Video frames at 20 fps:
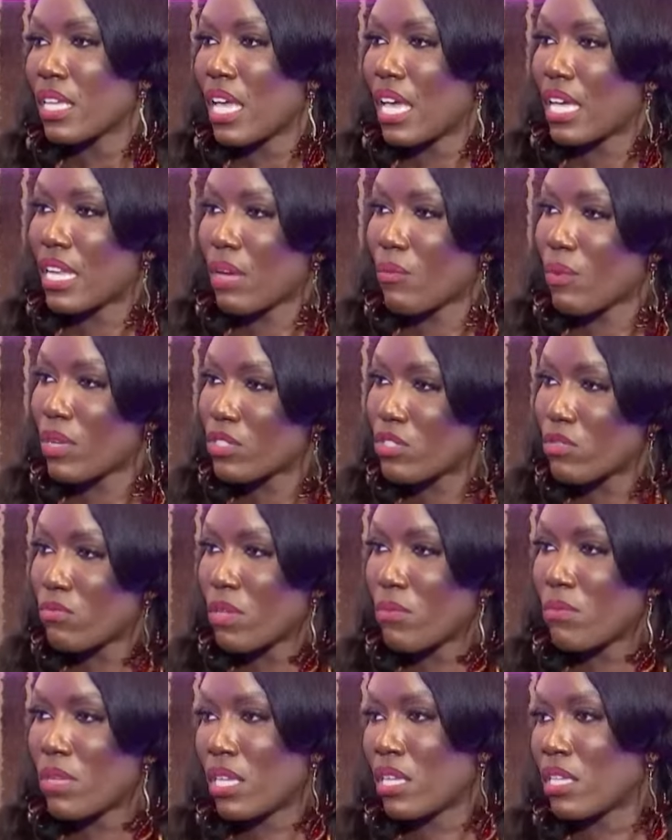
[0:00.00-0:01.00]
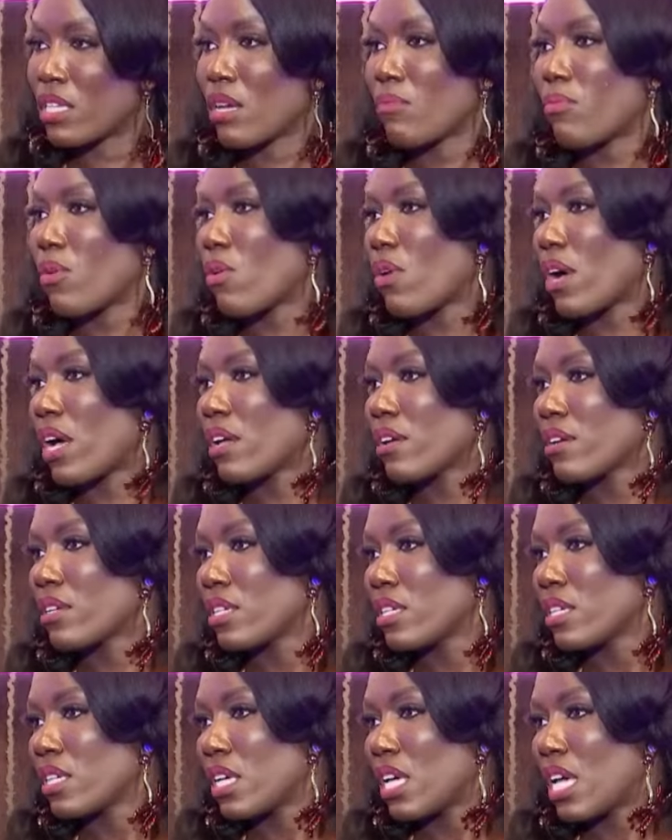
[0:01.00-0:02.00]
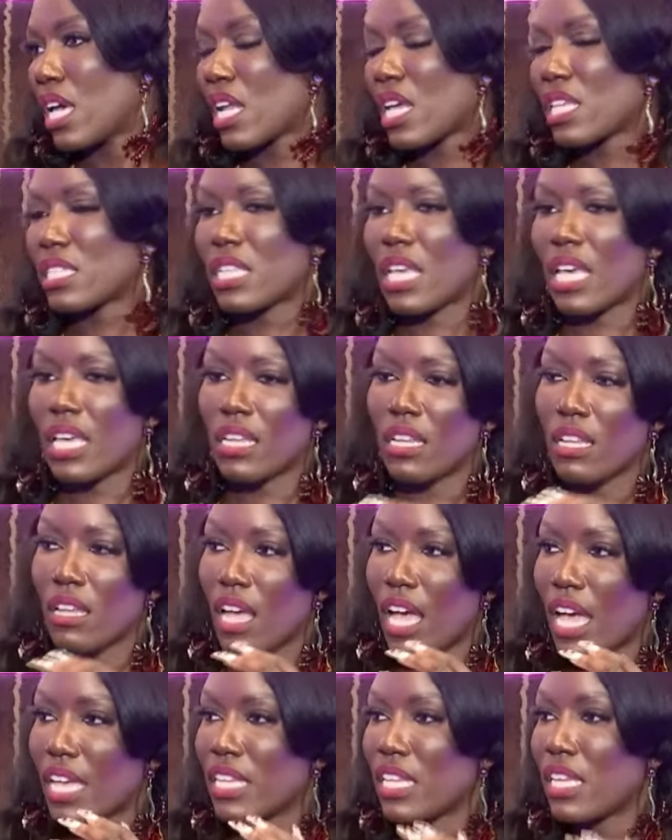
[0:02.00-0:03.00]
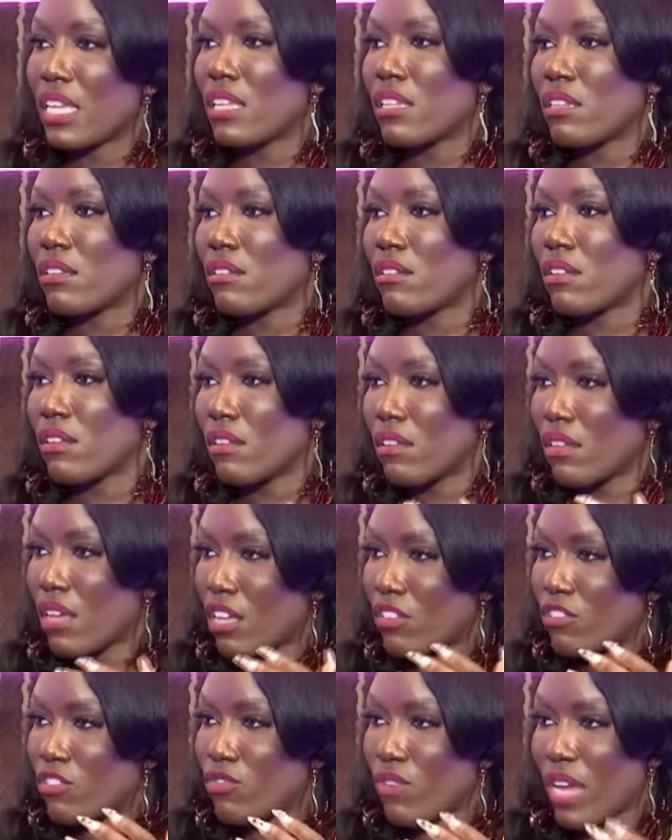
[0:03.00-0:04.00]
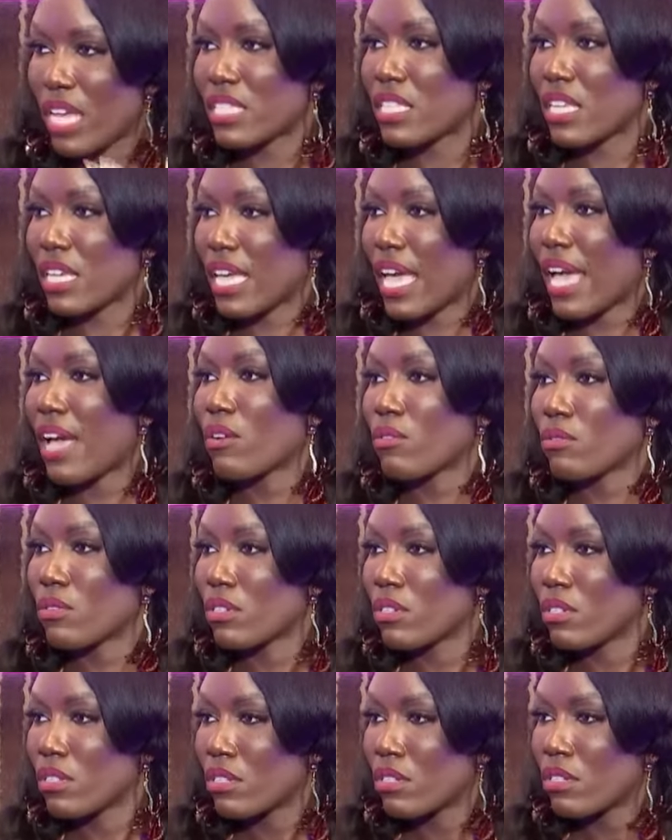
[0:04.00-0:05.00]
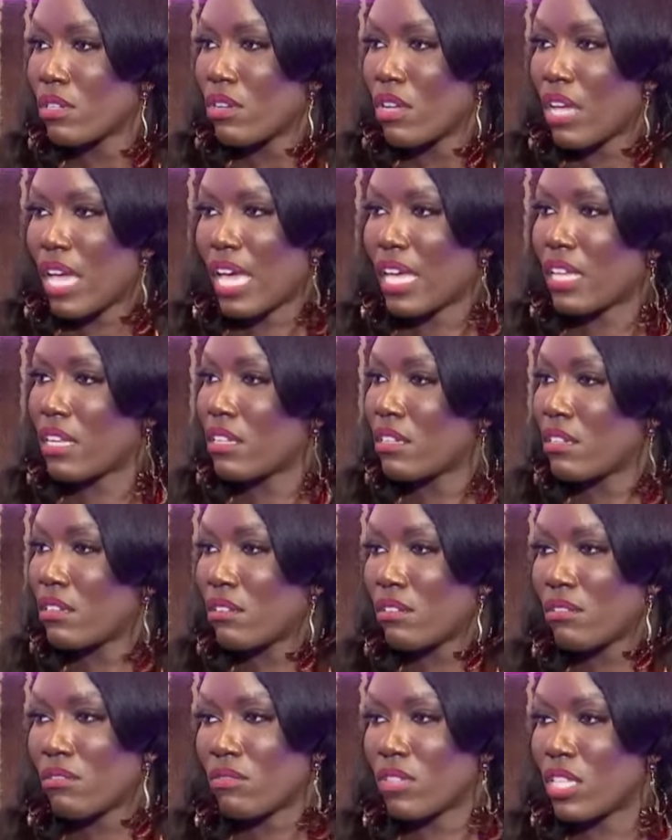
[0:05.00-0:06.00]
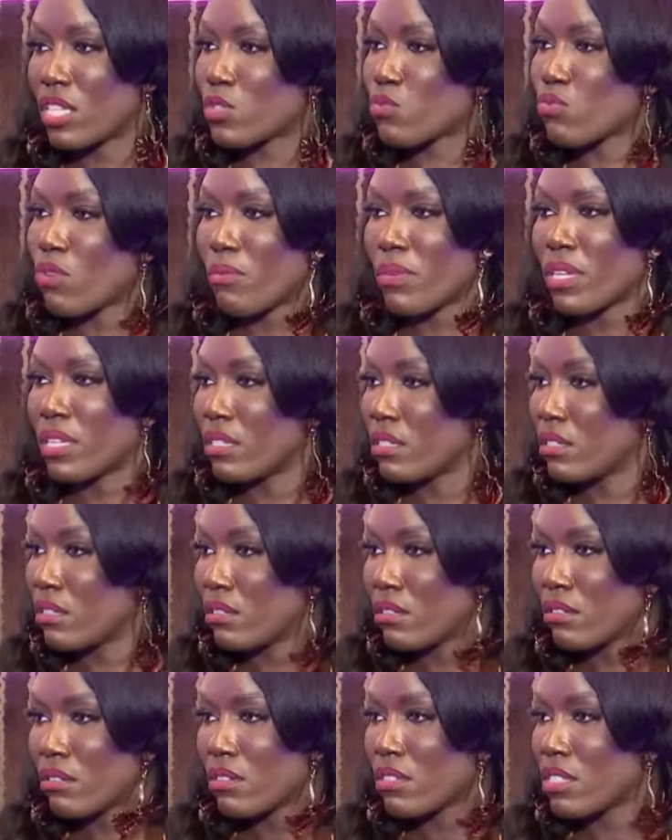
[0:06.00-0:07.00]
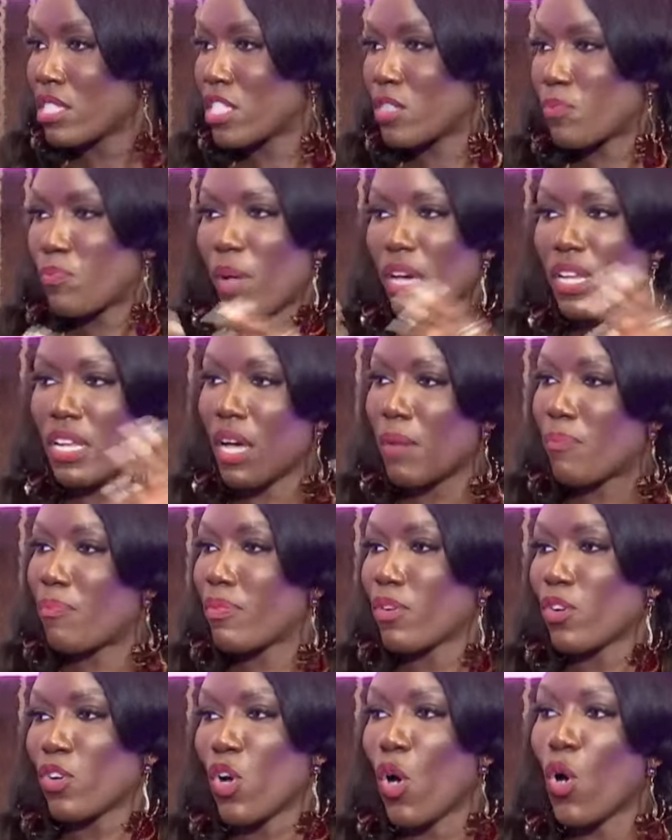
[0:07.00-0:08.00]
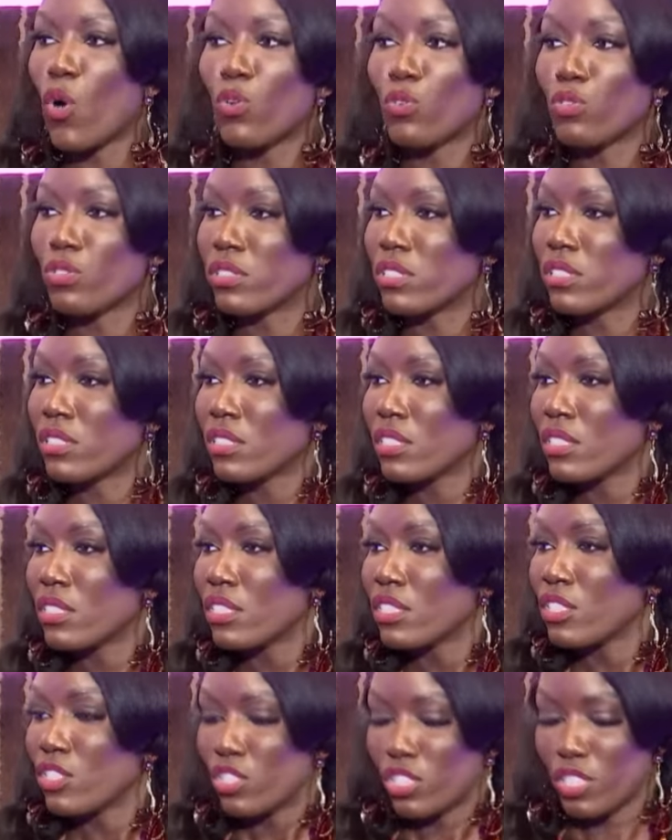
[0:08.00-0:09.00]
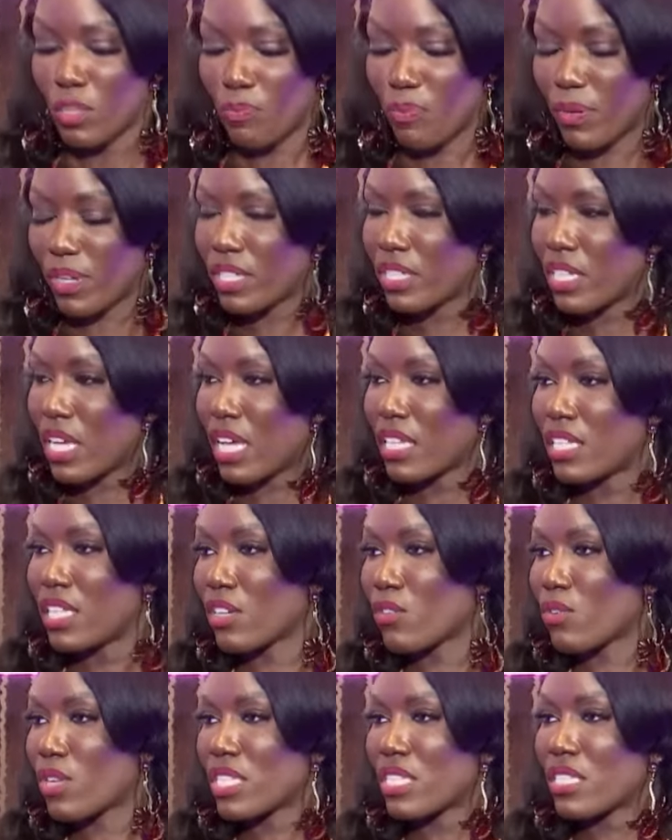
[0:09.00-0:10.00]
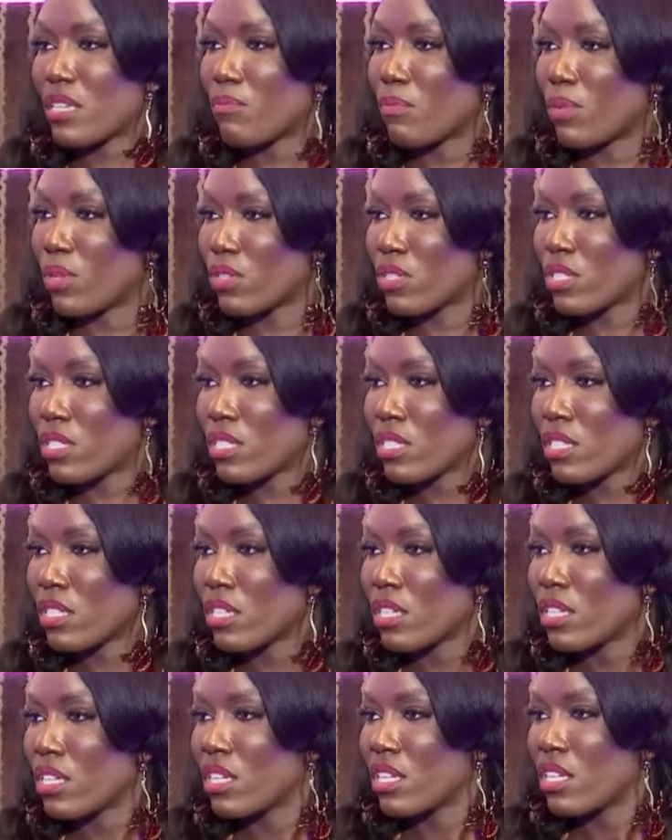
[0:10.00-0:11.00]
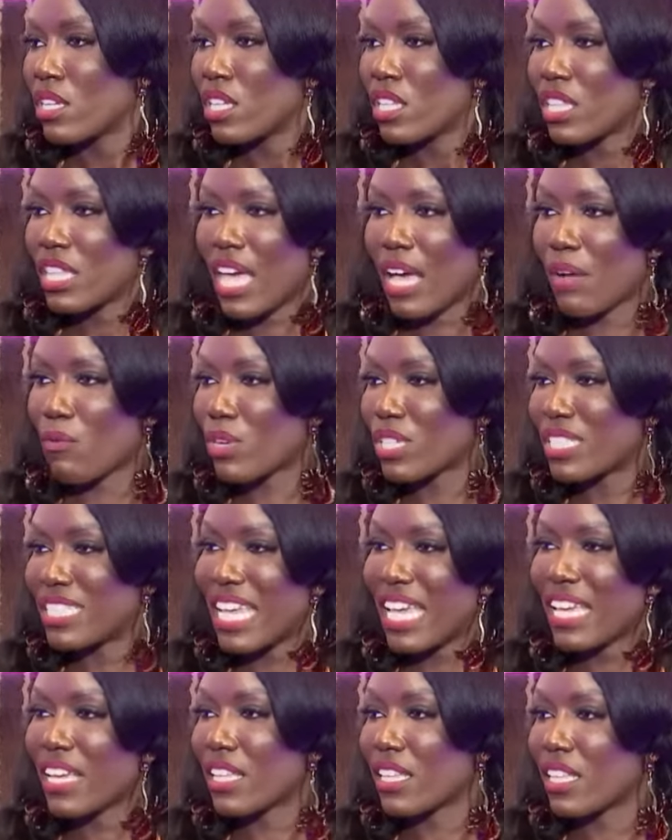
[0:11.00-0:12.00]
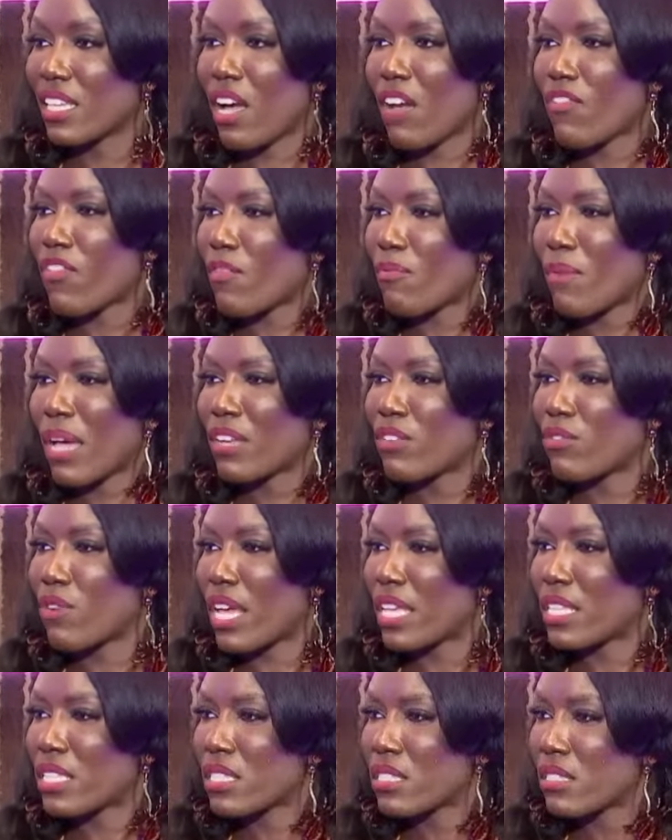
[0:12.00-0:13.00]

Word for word: and I went to Mimi Yaboa and I said, I need a dress, a gown. And this woman spun up gold. Wow. She put Adinkra symbols that were dangling dress. off of my dress.